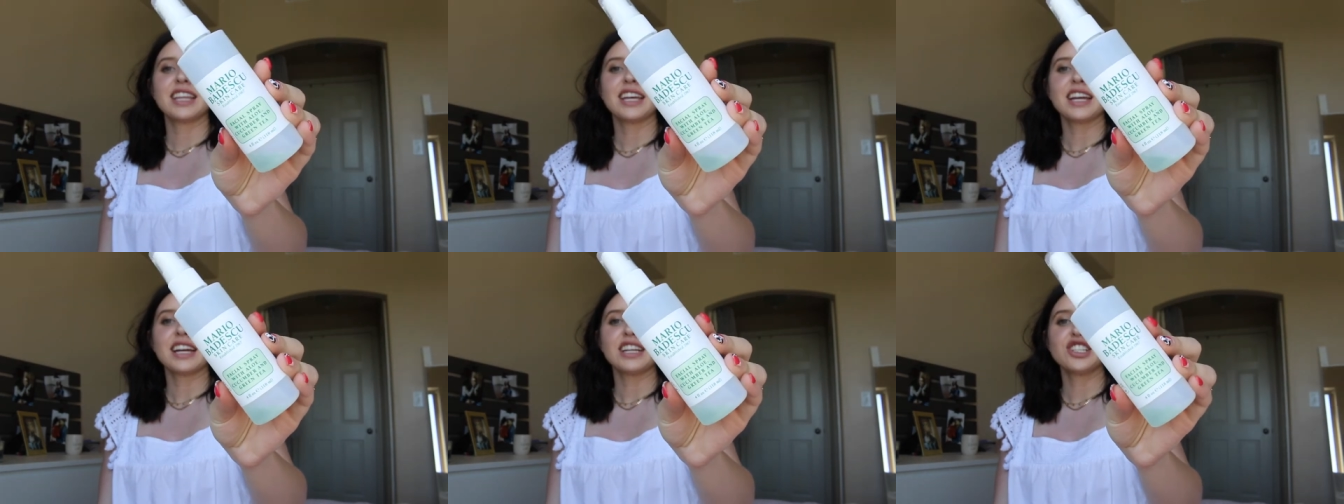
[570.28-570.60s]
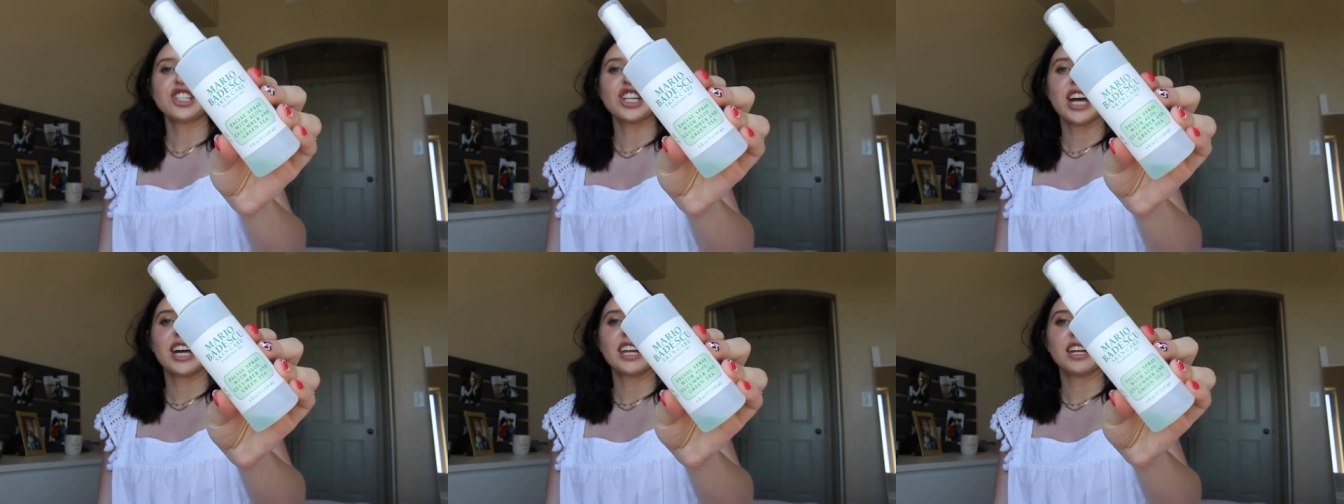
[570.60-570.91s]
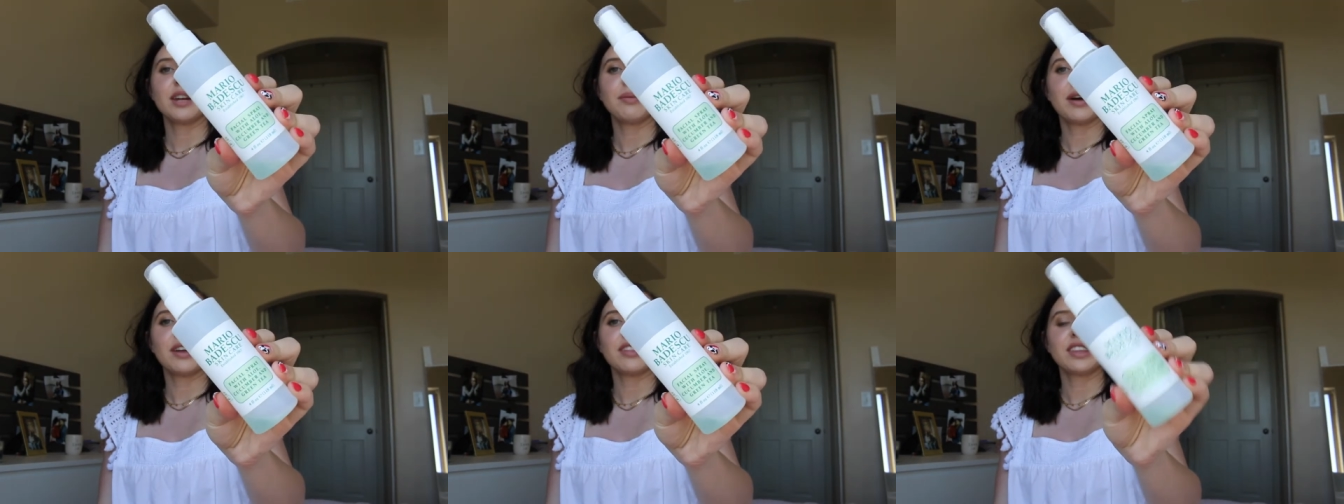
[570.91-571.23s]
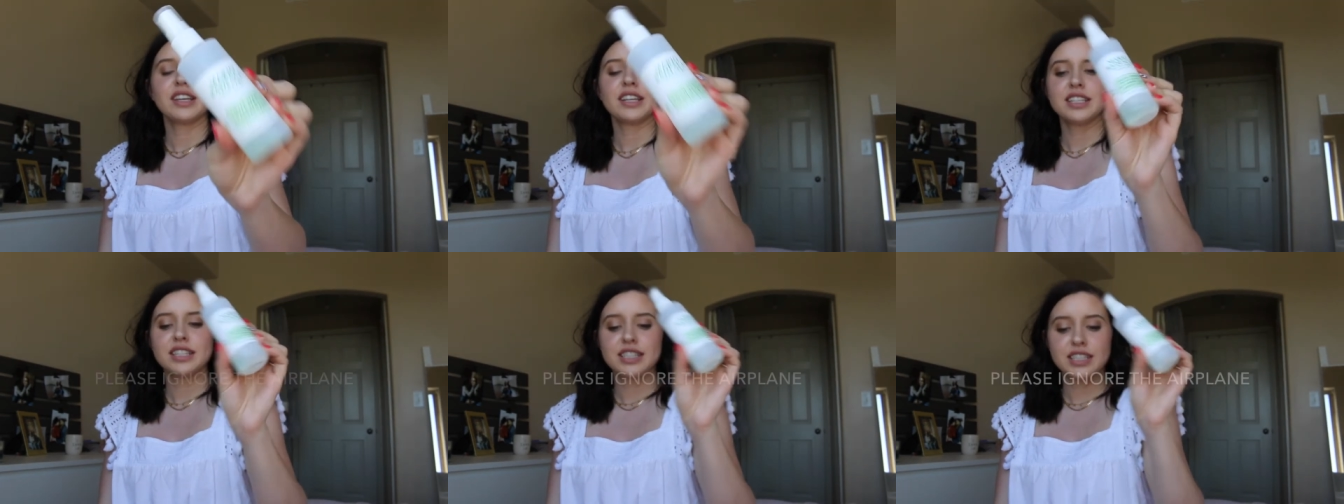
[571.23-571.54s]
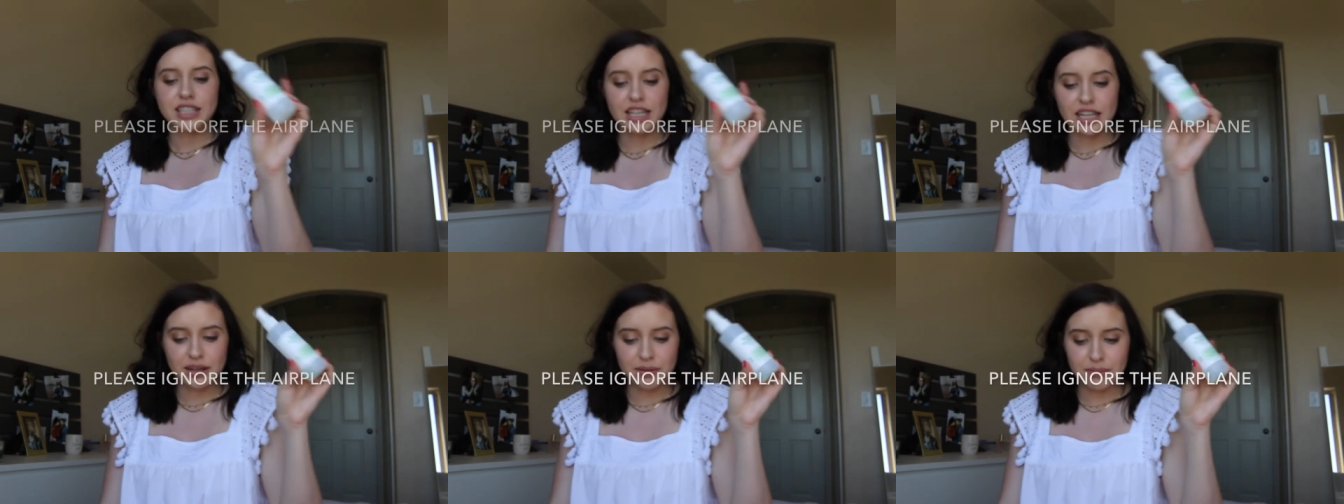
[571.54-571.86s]
think I chatted about this
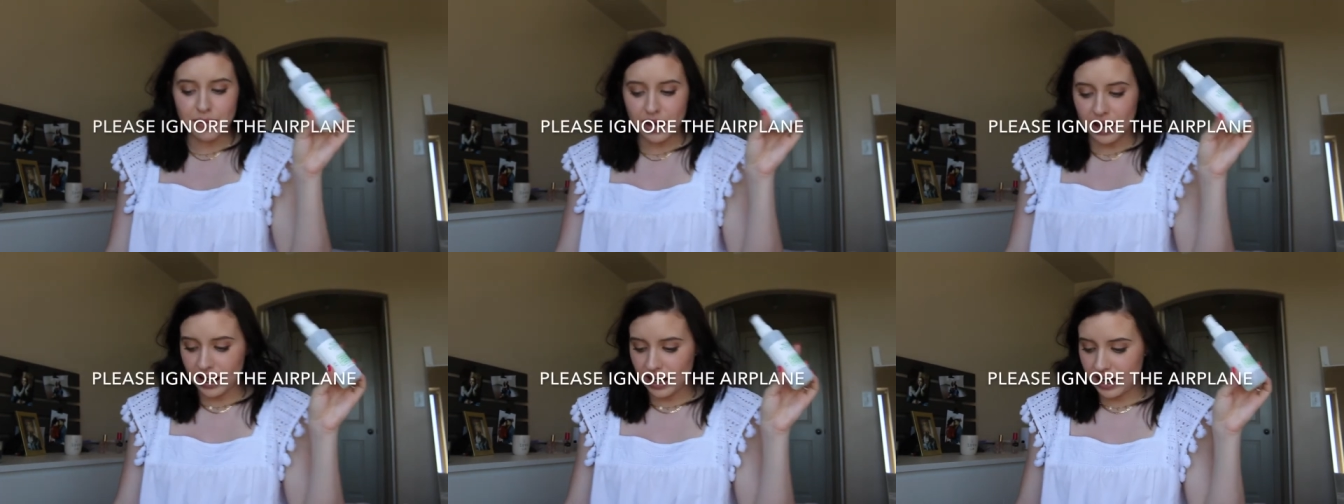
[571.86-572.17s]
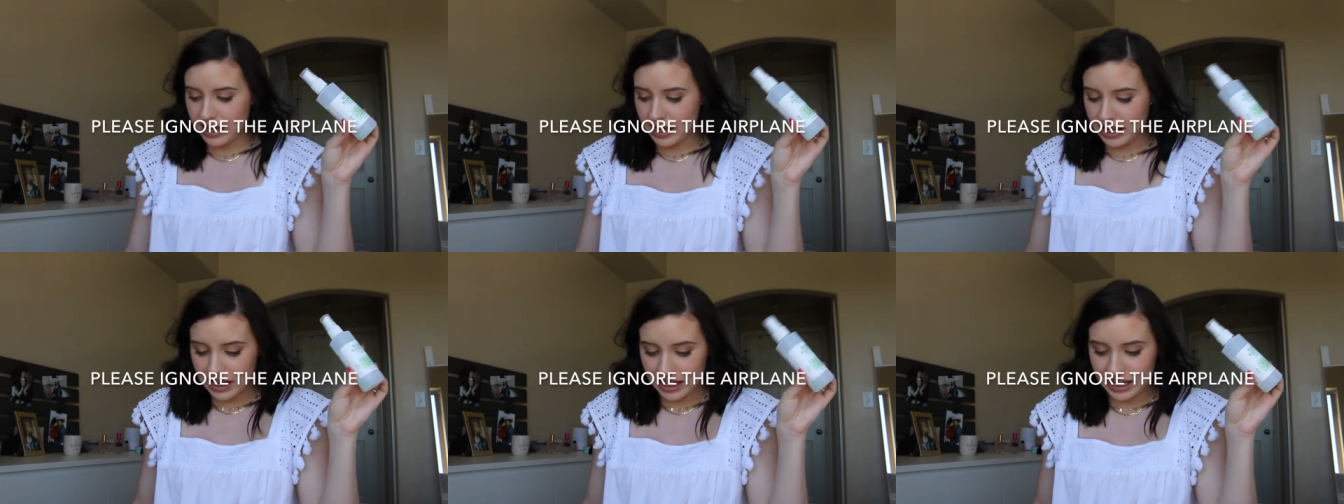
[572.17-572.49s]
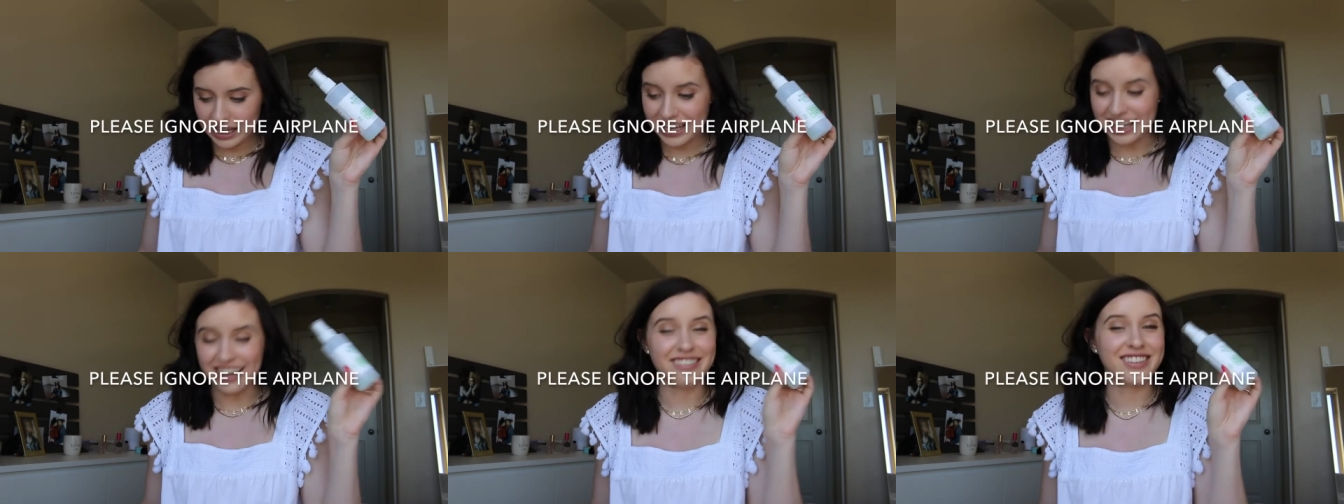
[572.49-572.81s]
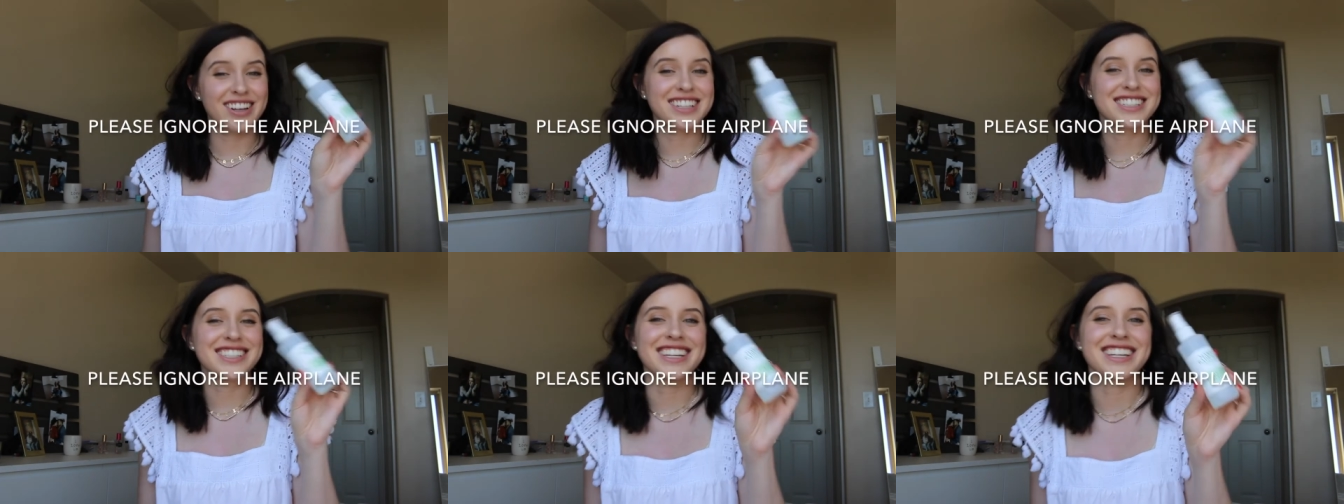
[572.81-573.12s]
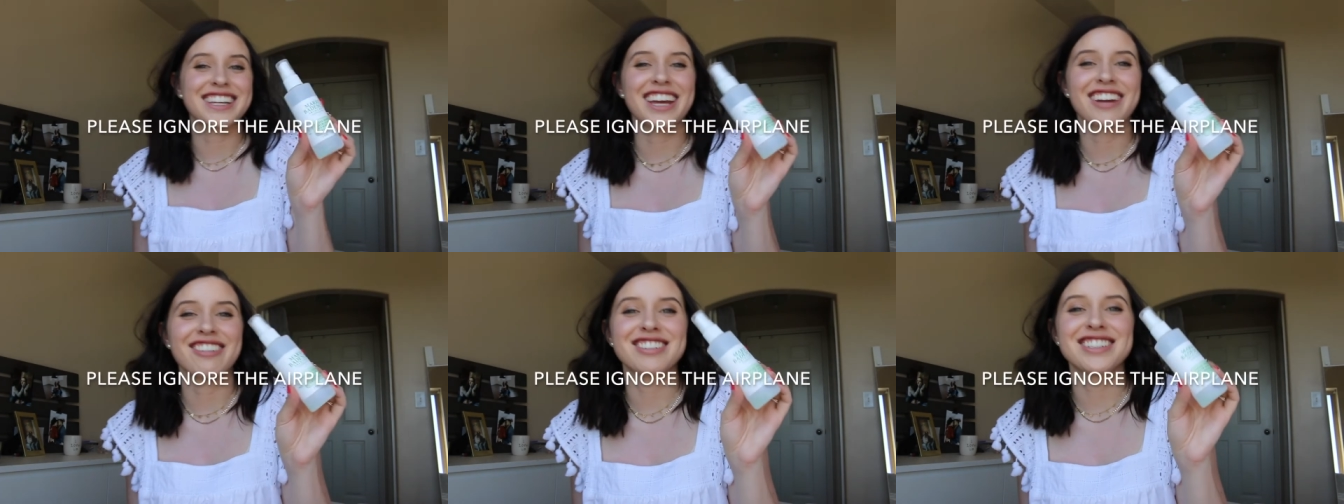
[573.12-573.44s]
in my evening
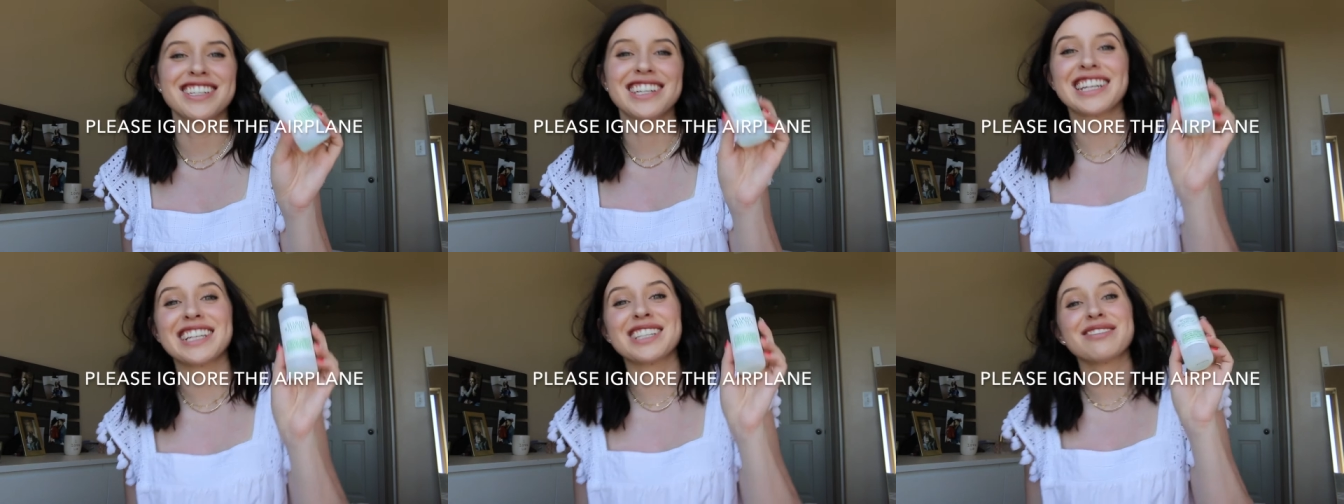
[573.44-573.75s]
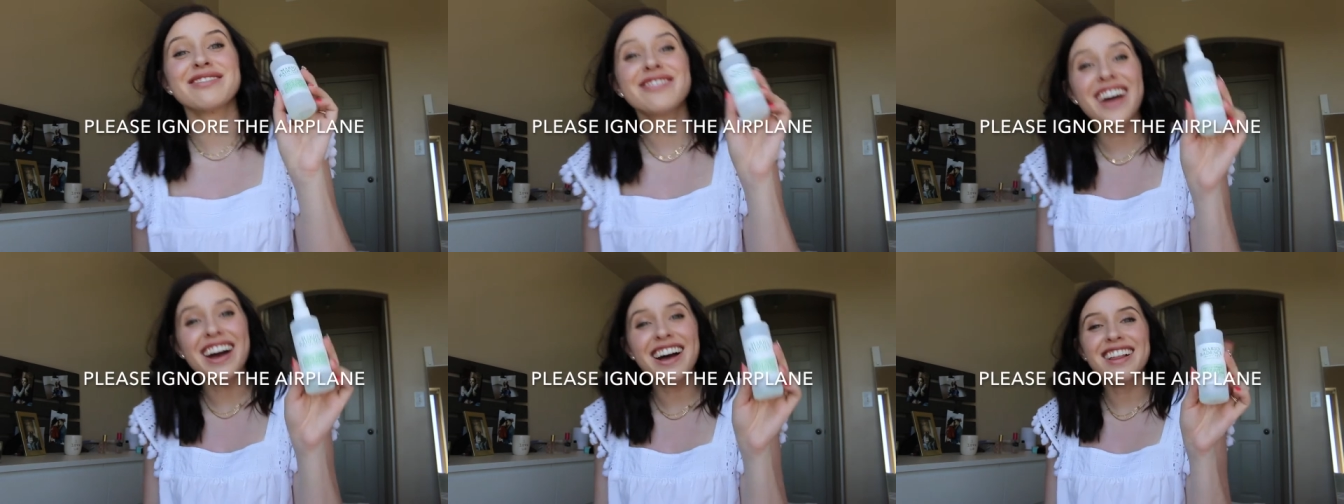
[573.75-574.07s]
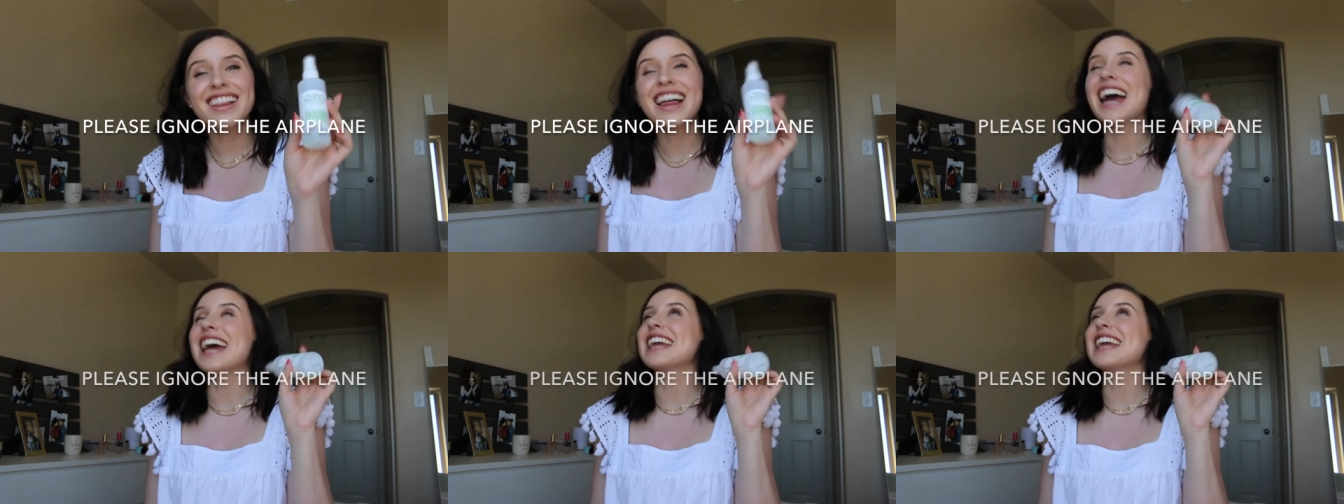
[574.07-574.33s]
skincare routine as well.